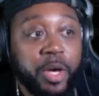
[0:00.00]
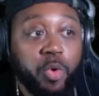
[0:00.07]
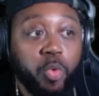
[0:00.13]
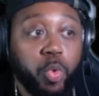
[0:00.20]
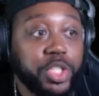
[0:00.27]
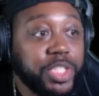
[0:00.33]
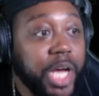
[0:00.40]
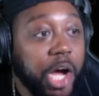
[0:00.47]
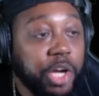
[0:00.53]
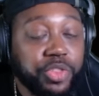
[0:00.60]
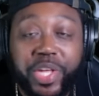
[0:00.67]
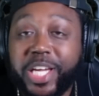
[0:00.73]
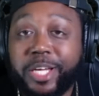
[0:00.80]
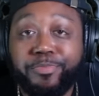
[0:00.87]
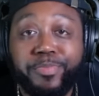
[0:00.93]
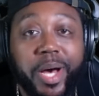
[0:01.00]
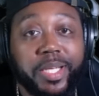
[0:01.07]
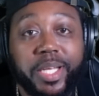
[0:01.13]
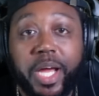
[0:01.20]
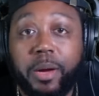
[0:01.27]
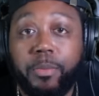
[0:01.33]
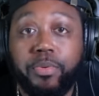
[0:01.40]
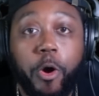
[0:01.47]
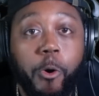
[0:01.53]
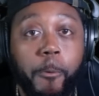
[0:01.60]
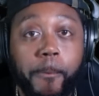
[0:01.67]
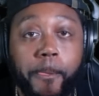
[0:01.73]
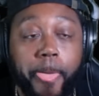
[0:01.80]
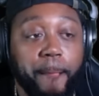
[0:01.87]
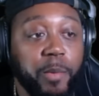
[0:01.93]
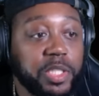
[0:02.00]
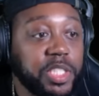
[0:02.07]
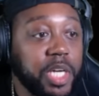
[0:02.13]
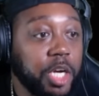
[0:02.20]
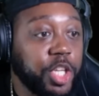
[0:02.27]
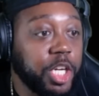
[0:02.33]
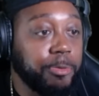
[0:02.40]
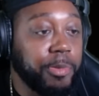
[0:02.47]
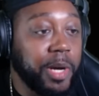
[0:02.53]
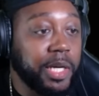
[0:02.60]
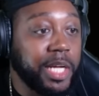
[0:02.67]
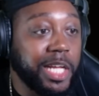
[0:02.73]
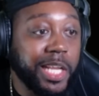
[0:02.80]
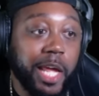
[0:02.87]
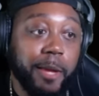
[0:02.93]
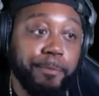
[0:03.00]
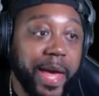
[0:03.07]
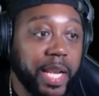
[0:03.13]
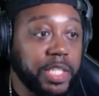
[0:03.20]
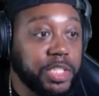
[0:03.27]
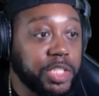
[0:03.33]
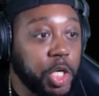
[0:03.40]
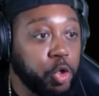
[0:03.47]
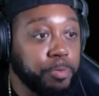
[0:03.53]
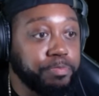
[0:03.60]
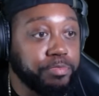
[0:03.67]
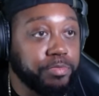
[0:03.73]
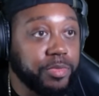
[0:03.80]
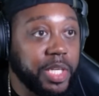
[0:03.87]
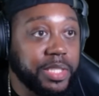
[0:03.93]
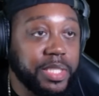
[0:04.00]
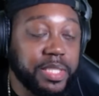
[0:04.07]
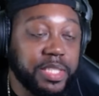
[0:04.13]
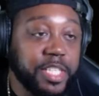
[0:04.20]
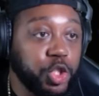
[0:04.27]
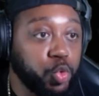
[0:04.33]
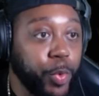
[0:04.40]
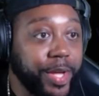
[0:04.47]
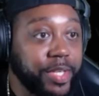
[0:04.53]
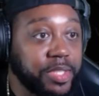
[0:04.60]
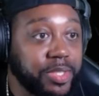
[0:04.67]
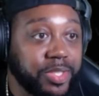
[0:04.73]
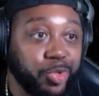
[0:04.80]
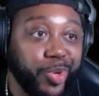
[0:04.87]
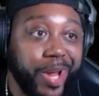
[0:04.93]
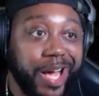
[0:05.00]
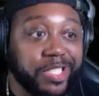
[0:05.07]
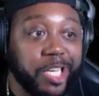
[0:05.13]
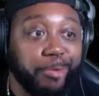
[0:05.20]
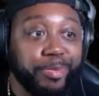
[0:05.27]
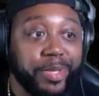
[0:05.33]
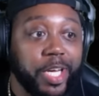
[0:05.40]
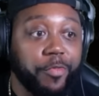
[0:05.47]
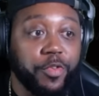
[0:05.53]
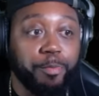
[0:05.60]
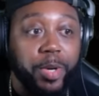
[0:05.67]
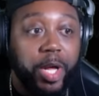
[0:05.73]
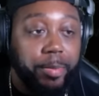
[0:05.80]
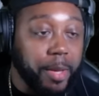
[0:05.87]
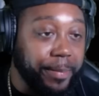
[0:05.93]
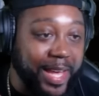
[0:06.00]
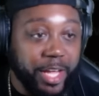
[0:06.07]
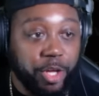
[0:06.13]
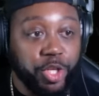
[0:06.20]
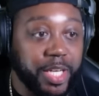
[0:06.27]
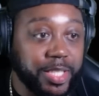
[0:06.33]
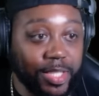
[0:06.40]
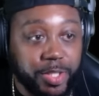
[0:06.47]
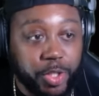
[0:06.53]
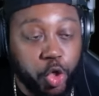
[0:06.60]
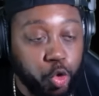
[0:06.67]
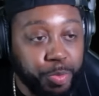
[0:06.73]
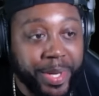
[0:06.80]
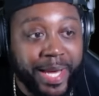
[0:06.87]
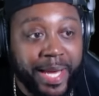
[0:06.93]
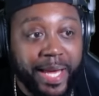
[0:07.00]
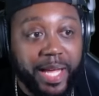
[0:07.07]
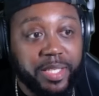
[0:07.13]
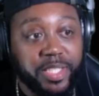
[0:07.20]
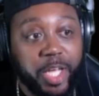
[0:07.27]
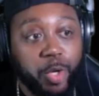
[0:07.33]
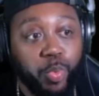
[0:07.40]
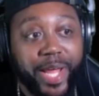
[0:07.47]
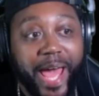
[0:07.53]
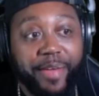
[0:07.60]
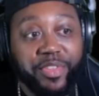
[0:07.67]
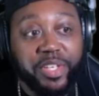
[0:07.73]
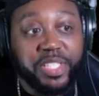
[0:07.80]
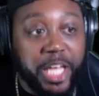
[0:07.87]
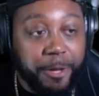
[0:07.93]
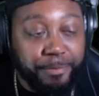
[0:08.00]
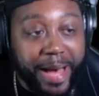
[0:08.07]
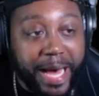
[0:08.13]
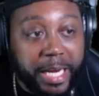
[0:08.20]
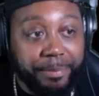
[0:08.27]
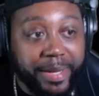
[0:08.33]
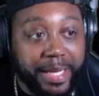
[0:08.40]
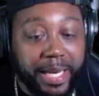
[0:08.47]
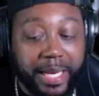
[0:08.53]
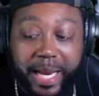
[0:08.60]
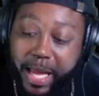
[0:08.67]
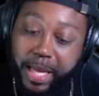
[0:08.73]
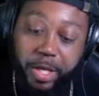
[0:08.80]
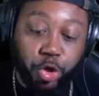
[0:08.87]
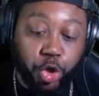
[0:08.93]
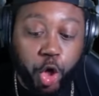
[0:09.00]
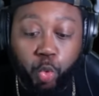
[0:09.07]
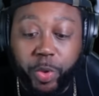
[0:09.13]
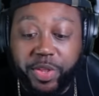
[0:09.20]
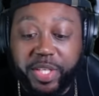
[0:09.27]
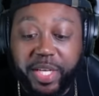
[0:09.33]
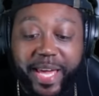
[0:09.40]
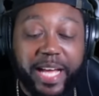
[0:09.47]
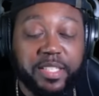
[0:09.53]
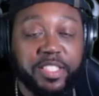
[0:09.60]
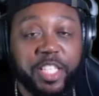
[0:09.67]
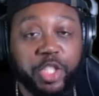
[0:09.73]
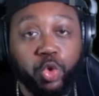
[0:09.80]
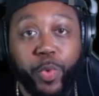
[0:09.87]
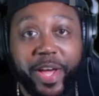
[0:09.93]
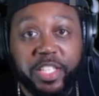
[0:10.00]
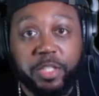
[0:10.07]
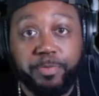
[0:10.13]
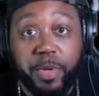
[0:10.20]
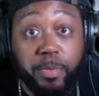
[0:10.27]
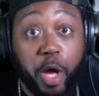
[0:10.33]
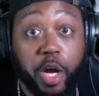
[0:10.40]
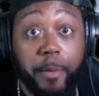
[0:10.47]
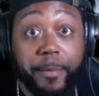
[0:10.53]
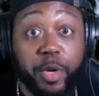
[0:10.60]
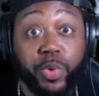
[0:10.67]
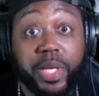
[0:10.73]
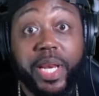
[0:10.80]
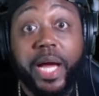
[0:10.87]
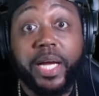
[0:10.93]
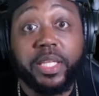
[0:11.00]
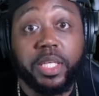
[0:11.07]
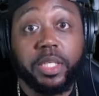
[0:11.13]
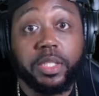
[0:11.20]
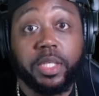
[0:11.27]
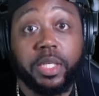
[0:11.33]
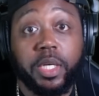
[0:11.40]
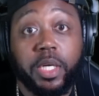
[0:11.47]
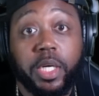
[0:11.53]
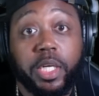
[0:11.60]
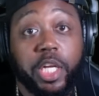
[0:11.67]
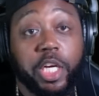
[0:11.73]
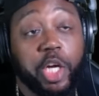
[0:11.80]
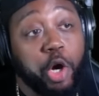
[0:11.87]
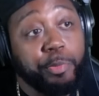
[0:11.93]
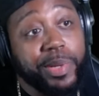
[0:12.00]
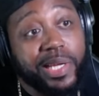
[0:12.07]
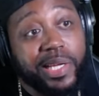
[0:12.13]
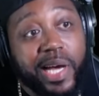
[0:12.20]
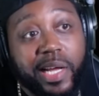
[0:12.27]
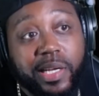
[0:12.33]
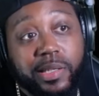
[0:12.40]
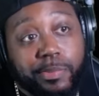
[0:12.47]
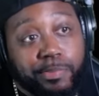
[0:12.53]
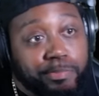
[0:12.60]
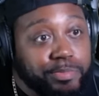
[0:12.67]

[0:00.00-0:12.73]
What y'all think about that, bro? What y'all think about that? They baited Joe into the situation, so now it's gonna be up for public opinion to consume and say what they have to say about it. But like, you know, with the Cassie situation, people are gonna be reluctant. They're gonna be kind of